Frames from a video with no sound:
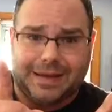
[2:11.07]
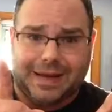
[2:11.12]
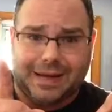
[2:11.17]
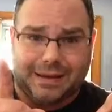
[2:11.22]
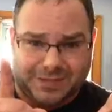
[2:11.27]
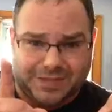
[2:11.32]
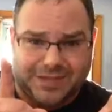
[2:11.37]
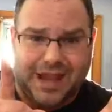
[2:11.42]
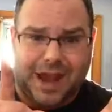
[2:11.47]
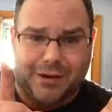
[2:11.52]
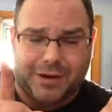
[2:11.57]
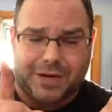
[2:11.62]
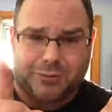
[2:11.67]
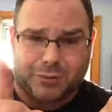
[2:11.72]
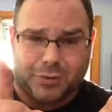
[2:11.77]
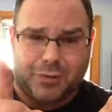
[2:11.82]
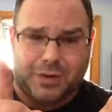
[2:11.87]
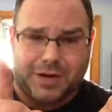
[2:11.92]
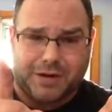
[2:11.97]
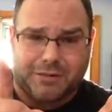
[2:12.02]
And I'm sorry to
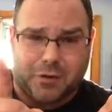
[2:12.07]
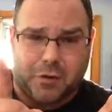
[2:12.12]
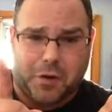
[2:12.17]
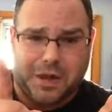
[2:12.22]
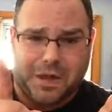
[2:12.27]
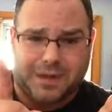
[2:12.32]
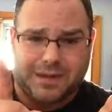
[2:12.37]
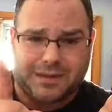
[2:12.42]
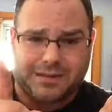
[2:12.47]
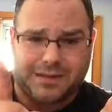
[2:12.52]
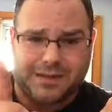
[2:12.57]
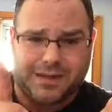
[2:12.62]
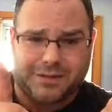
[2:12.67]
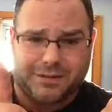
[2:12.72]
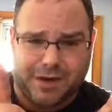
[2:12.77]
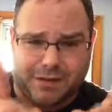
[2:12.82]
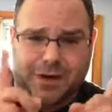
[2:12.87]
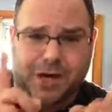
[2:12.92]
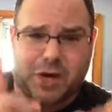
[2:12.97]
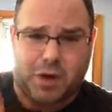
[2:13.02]
ruin it for you,
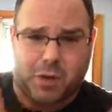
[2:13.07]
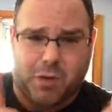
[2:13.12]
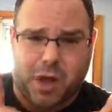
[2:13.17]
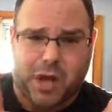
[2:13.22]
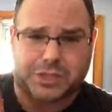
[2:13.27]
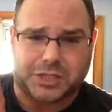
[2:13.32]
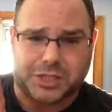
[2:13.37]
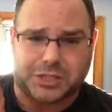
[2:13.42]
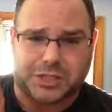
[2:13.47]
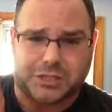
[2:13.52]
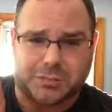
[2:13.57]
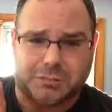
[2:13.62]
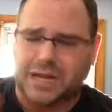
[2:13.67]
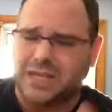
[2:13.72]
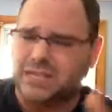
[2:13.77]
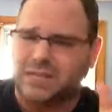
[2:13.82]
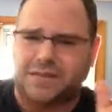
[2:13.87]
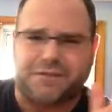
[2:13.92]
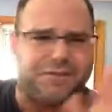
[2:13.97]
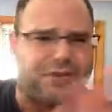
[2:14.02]
if you're ever going to watch this.
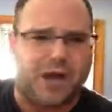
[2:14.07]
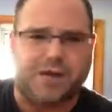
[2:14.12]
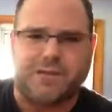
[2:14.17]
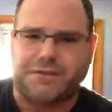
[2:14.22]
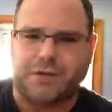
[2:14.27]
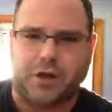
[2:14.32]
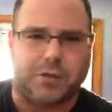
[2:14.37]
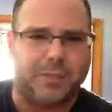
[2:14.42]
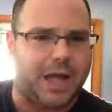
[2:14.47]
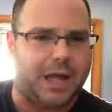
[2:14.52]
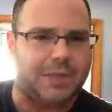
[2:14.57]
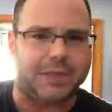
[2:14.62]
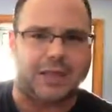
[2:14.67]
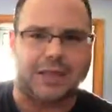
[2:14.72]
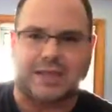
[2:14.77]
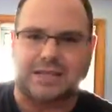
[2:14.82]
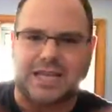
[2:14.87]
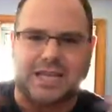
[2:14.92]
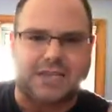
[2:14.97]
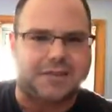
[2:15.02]
But it's a fun film
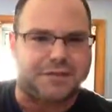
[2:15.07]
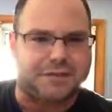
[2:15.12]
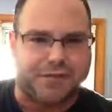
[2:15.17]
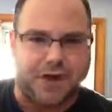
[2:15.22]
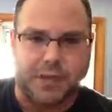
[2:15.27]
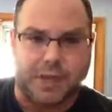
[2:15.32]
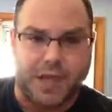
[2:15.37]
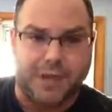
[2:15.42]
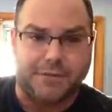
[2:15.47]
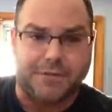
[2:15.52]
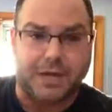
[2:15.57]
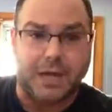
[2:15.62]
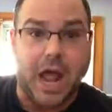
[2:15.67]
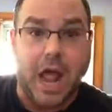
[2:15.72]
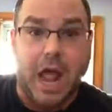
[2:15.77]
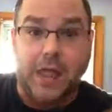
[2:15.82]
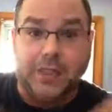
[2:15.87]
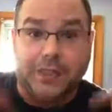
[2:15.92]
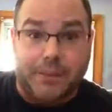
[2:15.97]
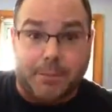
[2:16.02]
nonetheless. It's fun loving.
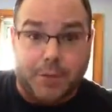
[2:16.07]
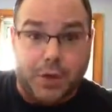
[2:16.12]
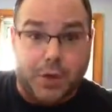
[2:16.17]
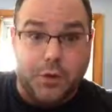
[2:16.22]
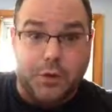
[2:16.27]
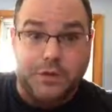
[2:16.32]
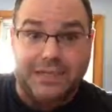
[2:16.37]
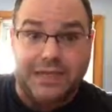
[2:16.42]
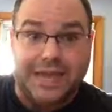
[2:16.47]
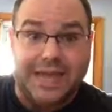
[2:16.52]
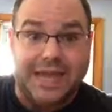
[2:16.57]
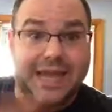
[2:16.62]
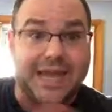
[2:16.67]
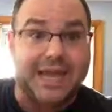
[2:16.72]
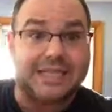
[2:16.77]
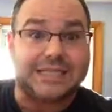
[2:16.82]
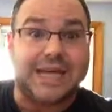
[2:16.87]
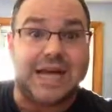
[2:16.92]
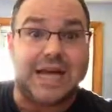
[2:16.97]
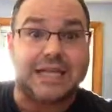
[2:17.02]
The music
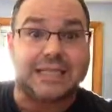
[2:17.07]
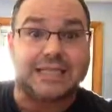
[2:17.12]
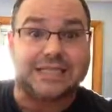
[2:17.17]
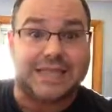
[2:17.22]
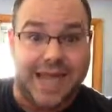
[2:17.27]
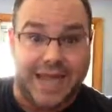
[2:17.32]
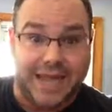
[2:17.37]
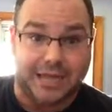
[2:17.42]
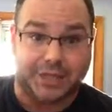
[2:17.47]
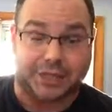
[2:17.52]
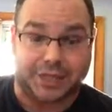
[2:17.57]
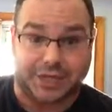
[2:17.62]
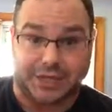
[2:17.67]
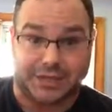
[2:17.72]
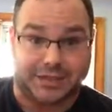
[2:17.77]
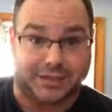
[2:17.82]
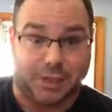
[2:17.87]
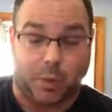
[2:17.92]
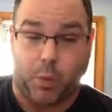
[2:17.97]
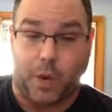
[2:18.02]
is
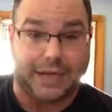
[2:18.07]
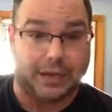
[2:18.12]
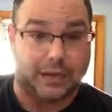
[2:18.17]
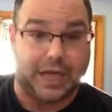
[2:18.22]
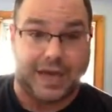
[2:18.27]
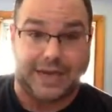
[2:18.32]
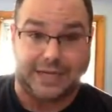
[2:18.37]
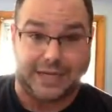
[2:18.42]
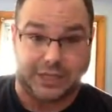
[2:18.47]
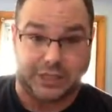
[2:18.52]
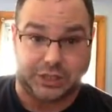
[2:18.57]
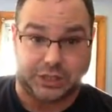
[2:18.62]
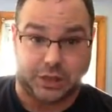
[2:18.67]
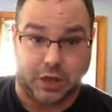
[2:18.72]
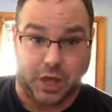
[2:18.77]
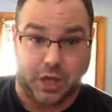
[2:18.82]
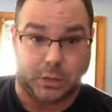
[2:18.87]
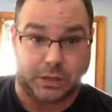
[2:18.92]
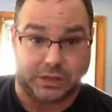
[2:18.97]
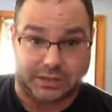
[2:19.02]
contagious. The White Lightning
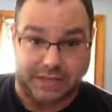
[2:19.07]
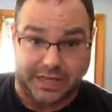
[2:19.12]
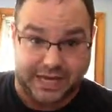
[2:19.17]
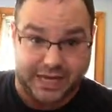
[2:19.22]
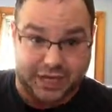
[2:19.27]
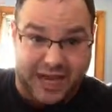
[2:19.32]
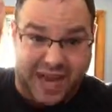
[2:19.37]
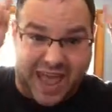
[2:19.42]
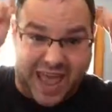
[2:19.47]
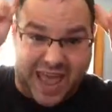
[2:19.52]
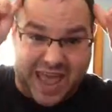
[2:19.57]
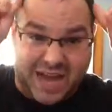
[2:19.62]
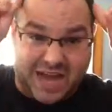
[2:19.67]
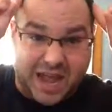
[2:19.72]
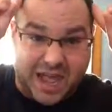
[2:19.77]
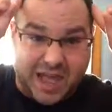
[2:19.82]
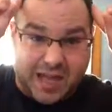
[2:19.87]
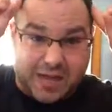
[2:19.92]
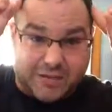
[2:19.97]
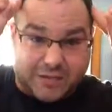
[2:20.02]
song will stick in your
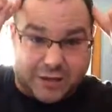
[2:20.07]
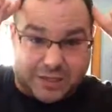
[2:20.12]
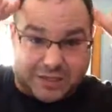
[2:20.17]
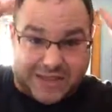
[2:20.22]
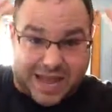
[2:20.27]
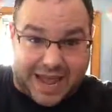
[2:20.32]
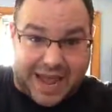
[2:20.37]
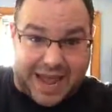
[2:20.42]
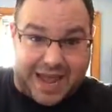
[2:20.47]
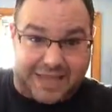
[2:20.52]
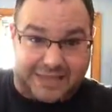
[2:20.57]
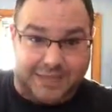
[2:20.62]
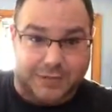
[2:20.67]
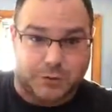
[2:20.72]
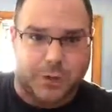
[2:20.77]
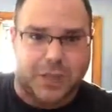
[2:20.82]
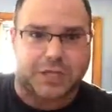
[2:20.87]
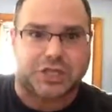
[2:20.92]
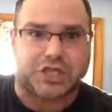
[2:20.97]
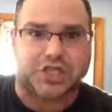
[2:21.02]
head for days.
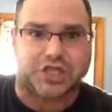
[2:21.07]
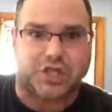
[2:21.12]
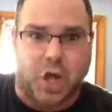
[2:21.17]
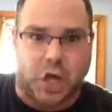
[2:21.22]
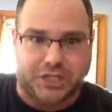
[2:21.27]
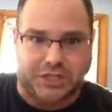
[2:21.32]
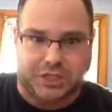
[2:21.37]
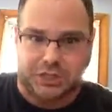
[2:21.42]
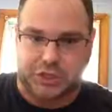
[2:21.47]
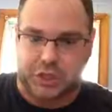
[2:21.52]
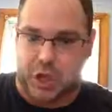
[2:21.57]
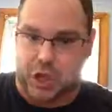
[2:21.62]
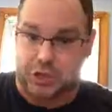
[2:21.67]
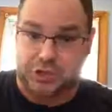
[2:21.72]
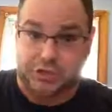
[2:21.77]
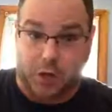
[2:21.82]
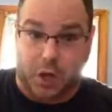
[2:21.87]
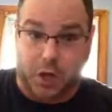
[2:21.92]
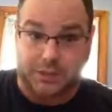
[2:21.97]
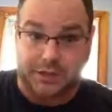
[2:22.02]
As well as Salty
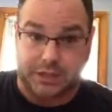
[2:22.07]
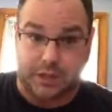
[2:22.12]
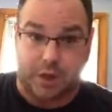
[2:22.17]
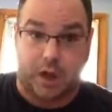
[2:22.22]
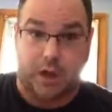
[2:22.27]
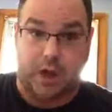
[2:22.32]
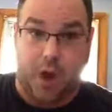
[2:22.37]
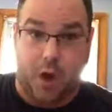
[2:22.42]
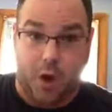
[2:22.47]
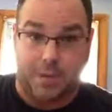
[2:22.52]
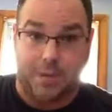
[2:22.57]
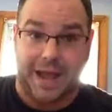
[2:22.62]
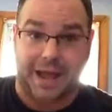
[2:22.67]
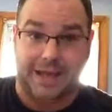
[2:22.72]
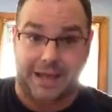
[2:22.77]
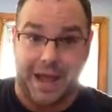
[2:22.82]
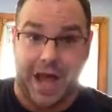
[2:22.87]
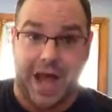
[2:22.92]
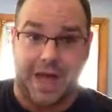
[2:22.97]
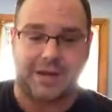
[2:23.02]
Dog. Salty Dog, oh
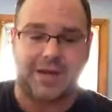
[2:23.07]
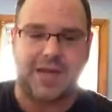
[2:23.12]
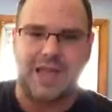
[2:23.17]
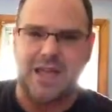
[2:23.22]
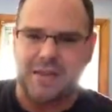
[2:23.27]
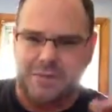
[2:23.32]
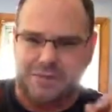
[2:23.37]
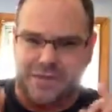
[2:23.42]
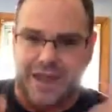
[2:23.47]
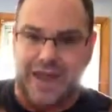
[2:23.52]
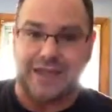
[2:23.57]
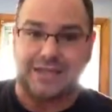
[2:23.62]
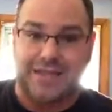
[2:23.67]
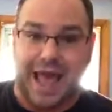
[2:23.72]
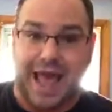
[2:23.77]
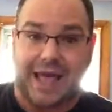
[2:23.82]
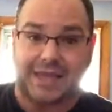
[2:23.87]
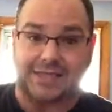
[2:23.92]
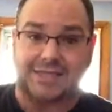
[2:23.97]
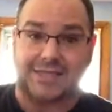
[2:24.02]
my god.
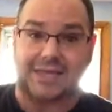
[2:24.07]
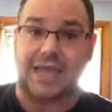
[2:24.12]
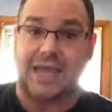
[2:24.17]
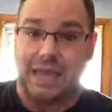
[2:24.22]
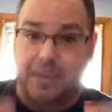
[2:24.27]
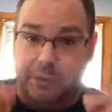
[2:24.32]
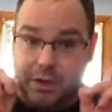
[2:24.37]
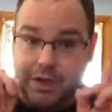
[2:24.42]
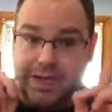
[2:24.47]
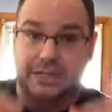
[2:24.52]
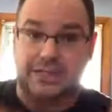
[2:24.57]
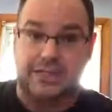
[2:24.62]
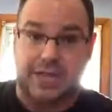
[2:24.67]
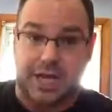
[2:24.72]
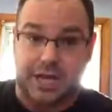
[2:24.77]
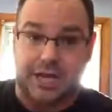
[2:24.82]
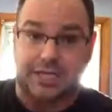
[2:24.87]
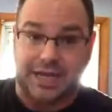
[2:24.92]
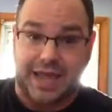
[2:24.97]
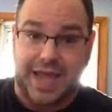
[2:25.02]
Fantastic. It will get
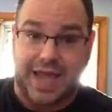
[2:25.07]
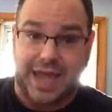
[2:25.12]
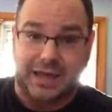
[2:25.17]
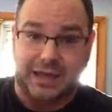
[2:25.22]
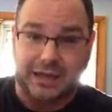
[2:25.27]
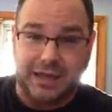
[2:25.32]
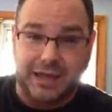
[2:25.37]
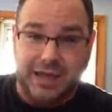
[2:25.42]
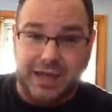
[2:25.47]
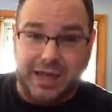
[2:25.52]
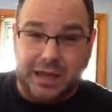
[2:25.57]
stuck in your head.